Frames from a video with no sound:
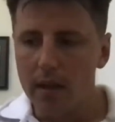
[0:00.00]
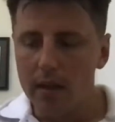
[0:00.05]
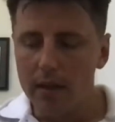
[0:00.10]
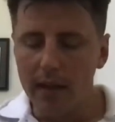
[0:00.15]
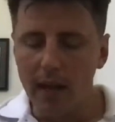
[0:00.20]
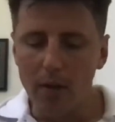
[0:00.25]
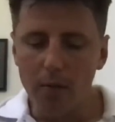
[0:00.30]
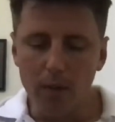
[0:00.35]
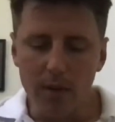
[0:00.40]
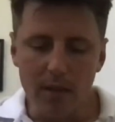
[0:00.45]

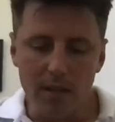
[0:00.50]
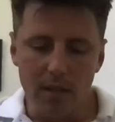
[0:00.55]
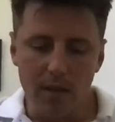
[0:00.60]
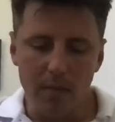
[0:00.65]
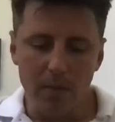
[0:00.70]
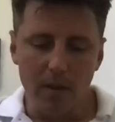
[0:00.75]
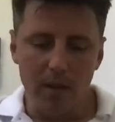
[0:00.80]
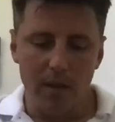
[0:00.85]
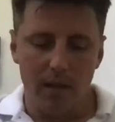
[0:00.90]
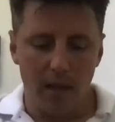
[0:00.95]
Now, once
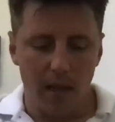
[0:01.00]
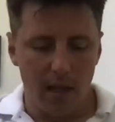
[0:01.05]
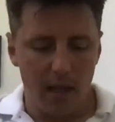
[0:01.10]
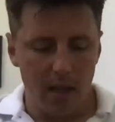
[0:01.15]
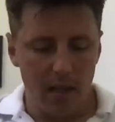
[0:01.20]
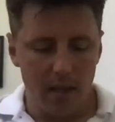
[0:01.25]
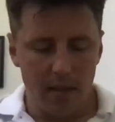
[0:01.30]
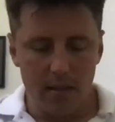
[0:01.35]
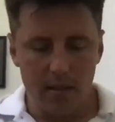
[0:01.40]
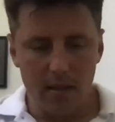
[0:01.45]
someone
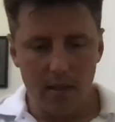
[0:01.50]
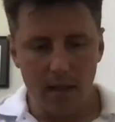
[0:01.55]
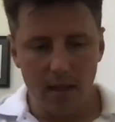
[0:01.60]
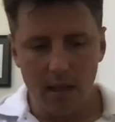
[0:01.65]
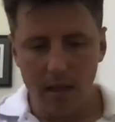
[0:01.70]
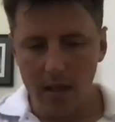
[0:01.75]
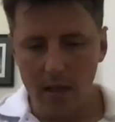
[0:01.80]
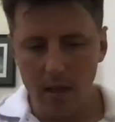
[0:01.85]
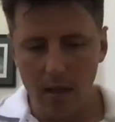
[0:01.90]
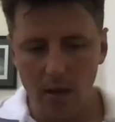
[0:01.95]
is
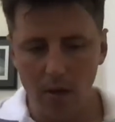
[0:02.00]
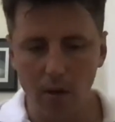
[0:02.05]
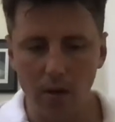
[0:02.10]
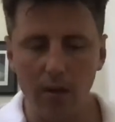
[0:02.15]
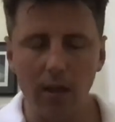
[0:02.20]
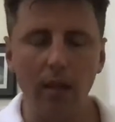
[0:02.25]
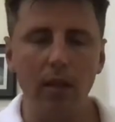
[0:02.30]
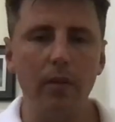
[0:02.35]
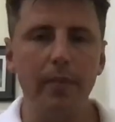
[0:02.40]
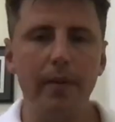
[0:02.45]
gone
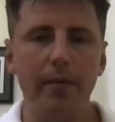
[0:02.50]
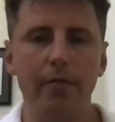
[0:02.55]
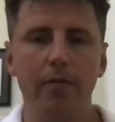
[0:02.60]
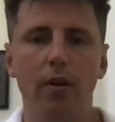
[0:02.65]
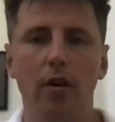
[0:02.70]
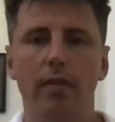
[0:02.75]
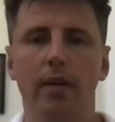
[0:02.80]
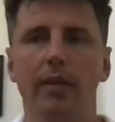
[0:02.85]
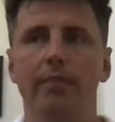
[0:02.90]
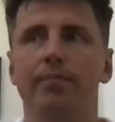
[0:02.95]
a little bit
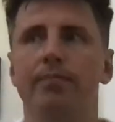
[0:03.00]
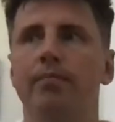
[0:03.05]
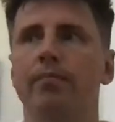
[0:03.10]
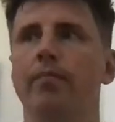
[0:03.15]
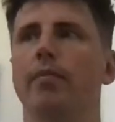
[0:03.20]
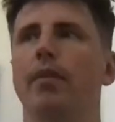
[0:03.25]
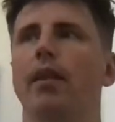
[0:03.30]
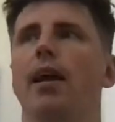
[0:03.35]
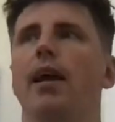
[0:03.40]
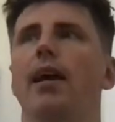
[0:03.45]
further
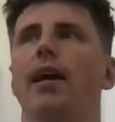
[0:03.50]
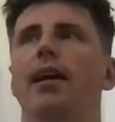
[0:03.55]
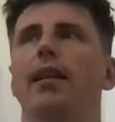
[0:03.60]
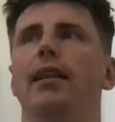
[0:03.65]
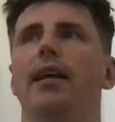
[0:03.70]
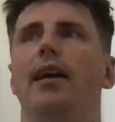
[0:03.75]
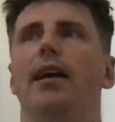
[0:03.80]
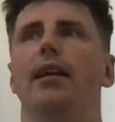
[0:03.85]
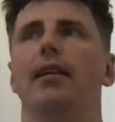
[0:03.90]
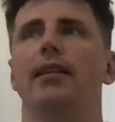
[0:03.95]
and
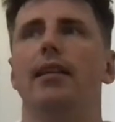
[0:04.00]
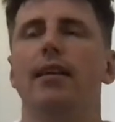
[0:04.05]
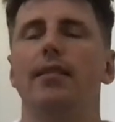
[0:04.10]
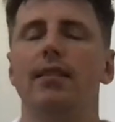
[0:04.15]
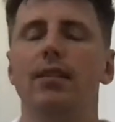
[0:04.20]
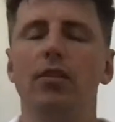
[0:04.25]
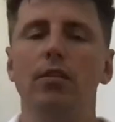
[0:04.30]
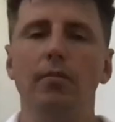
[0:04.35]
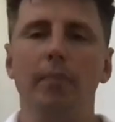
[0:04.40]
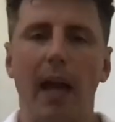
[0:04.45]
they're
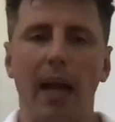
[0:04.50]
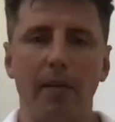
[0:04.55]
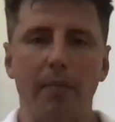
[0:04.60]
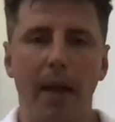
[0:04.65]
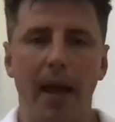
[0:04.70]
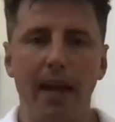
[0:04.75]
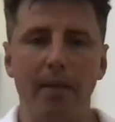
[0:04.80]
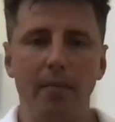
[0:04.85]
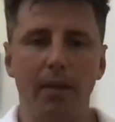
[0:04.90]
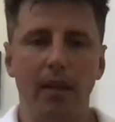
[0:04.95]
still in back
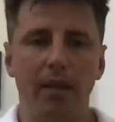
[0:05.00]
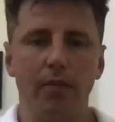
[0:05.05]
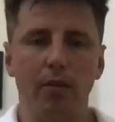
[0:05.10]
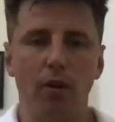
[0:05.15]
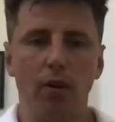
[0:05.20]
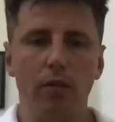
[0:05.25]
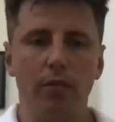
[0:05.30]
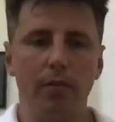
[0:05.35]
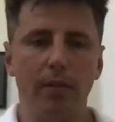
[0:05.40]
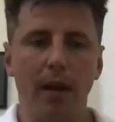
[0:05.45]
pain, but they've
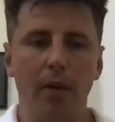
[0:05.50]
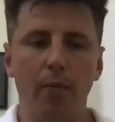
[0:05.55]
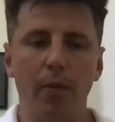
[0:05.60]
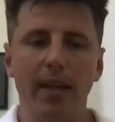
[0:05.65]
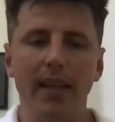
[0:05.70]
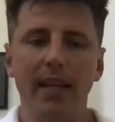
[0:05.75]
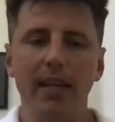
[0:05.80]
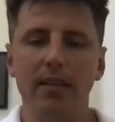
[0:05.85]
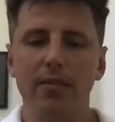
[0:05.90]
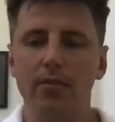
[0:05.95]
gone from that, we
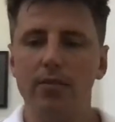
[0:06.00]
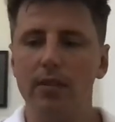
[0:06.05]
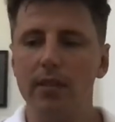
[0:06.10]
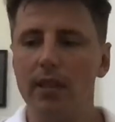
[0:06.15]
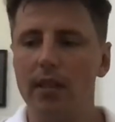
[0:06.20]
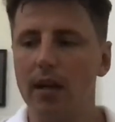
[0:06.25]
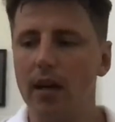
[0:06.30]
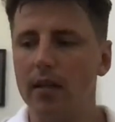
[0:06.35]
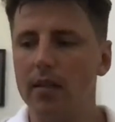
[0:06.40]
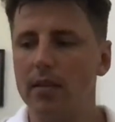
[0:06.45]
need to really
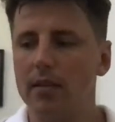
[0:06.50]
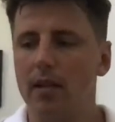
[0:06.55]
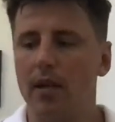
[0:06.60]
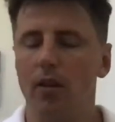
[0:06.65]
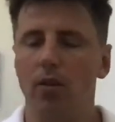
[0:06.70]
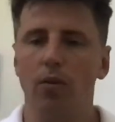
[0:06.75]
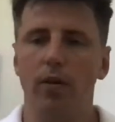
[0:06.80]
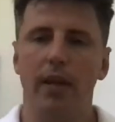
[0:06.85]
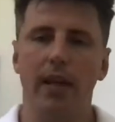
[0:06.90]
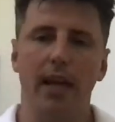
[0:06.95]
kind of
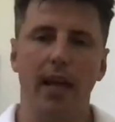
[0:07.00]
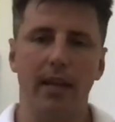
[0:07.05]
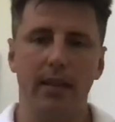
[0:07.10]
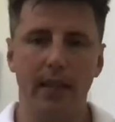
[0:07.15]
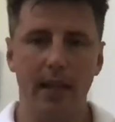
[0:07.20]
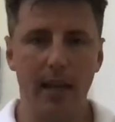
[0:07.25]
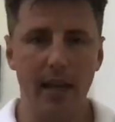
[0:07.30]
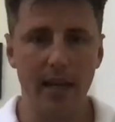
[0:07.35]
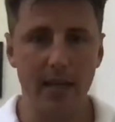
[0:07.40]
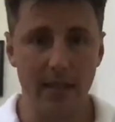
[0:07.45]
start looking at
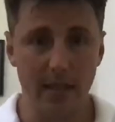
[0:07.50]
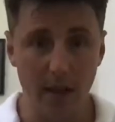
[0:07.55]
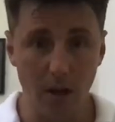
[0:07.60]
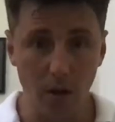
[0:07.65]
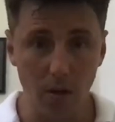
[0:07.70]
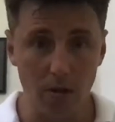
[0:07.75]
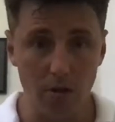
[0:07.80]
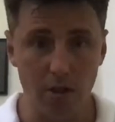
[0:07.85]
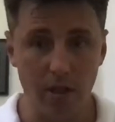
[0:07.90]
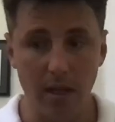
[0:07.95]
the
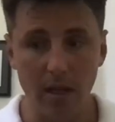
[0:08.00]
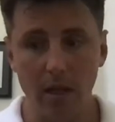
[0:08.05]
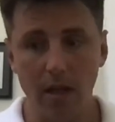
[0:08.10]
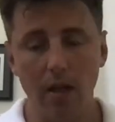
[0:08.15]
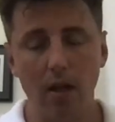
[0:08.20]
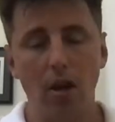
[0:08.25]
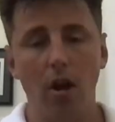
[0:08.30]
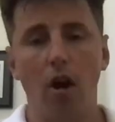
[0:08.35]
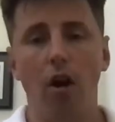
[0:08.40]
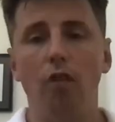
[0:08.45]
etiology
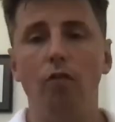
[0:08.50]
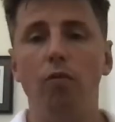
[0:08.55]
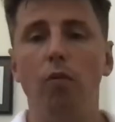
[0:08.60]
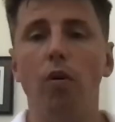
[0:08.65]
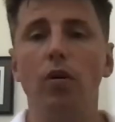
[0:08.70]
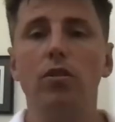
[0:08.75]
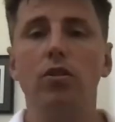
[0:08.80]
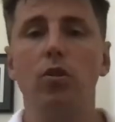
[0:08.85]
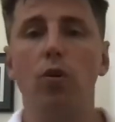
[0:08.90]
of what's